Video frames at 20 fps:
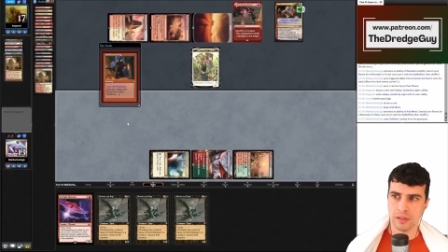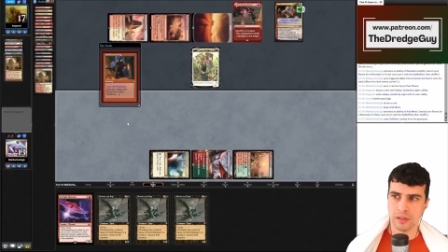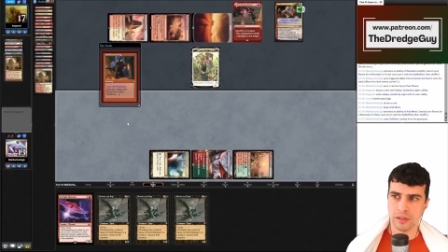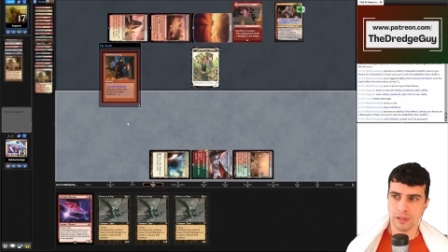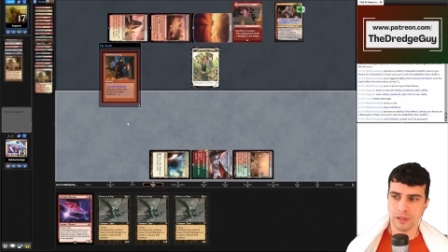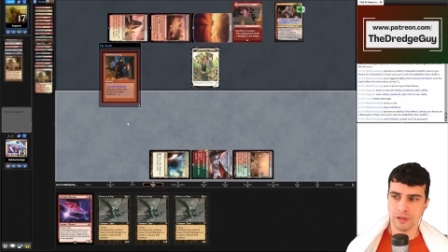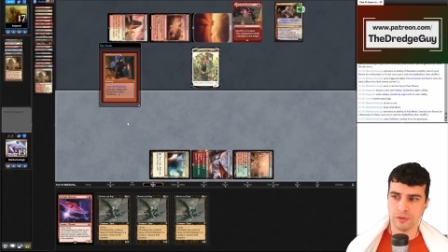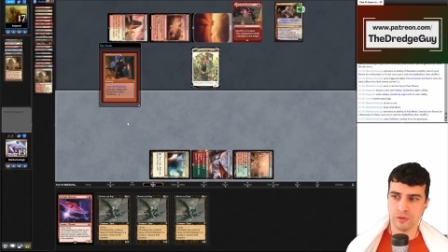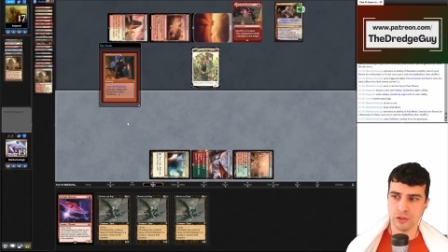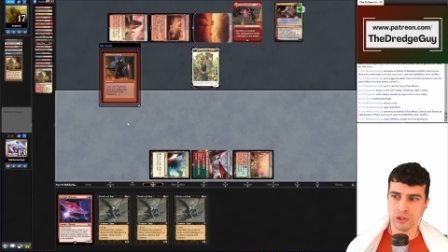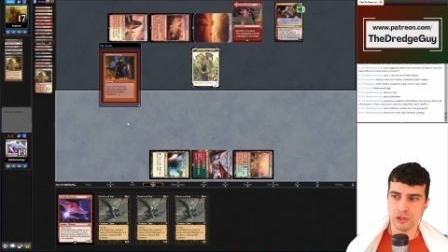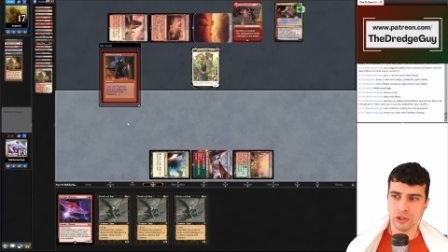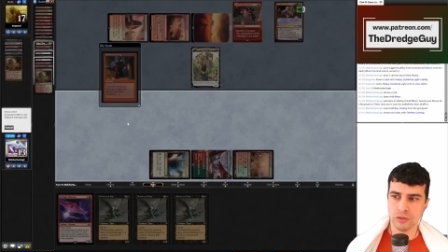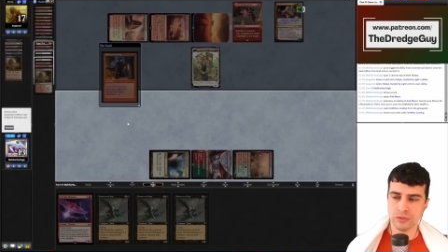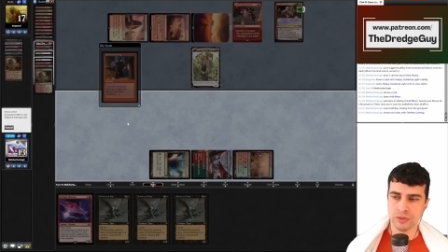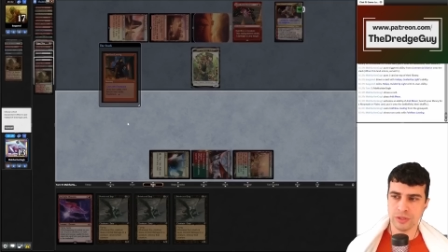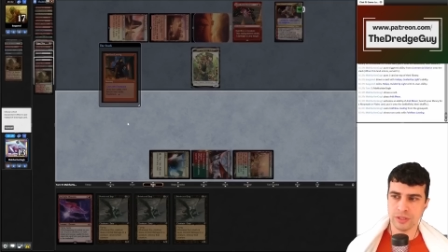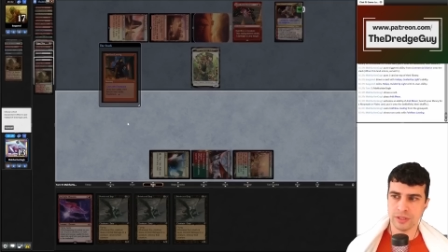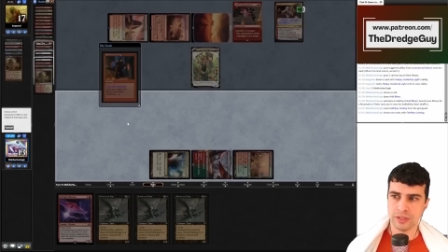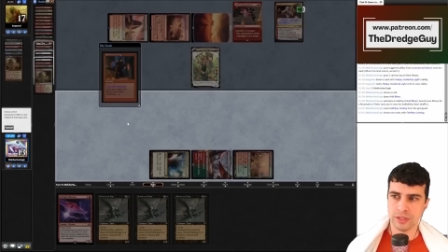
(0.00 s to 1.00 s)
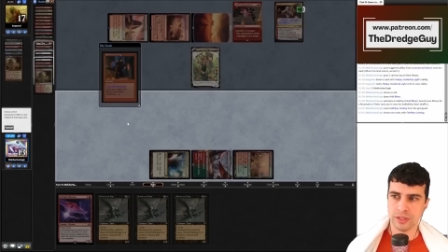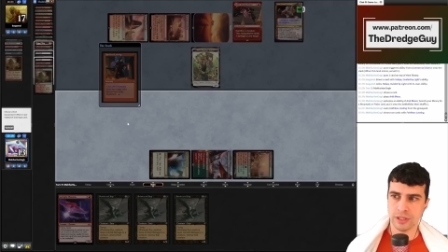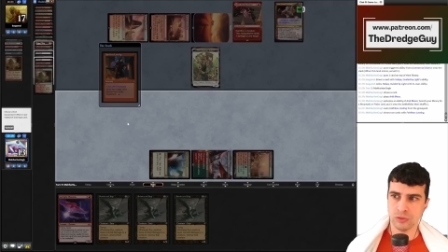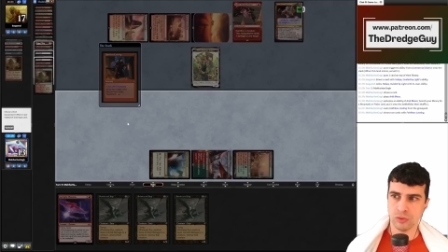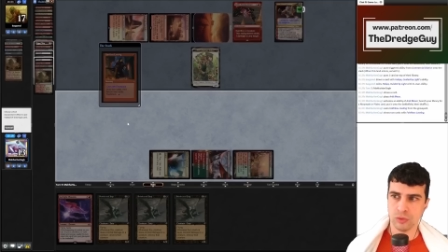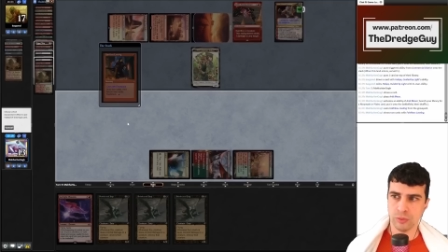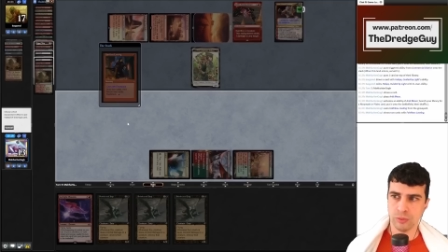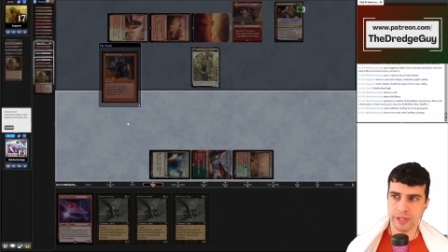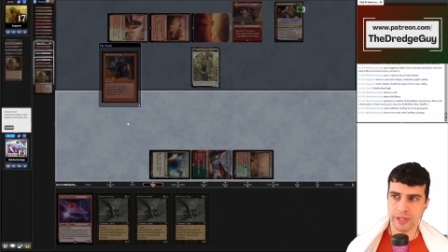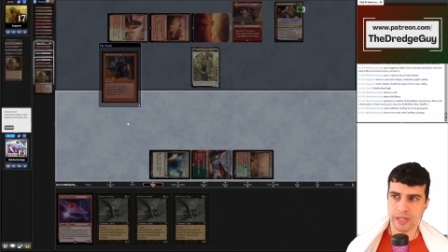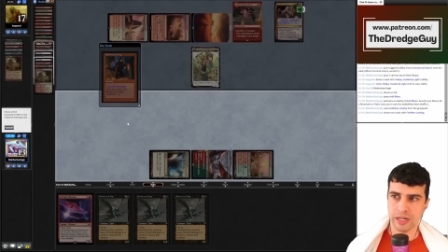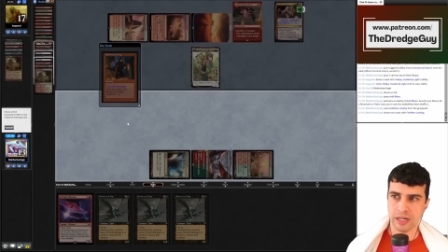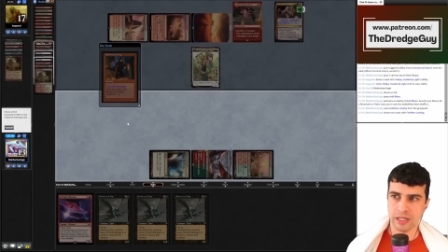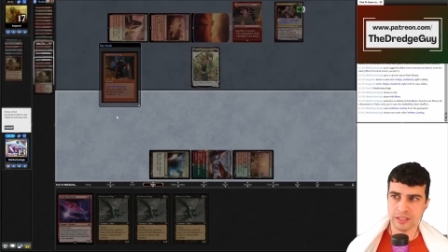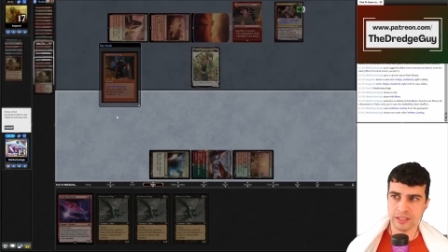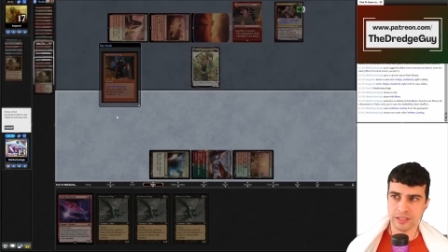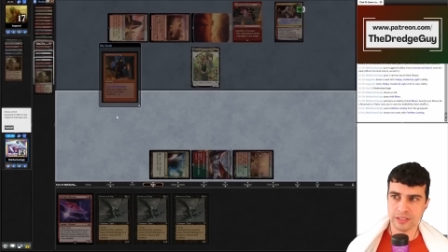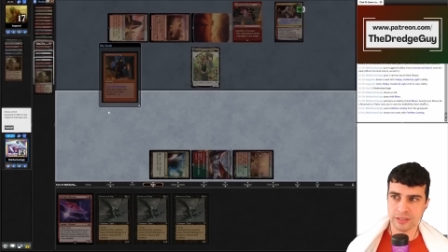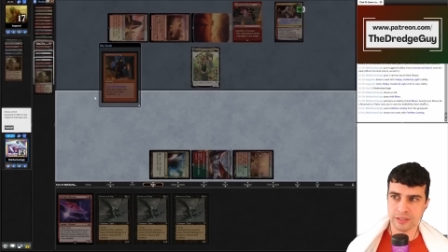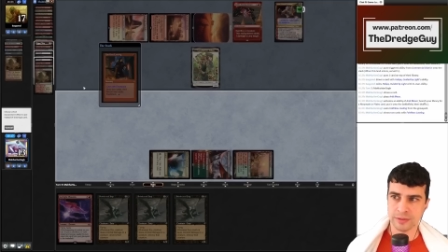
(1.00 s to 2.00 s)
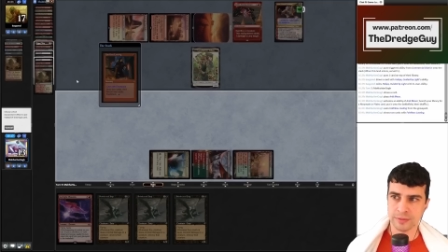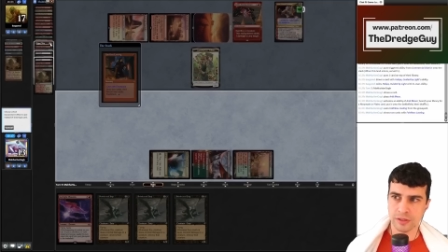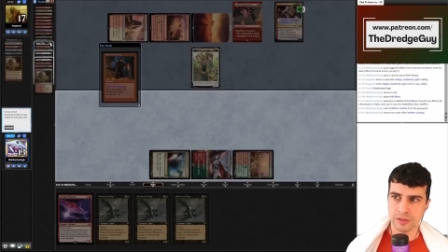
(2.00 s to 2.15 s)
If we don't, it will be harder.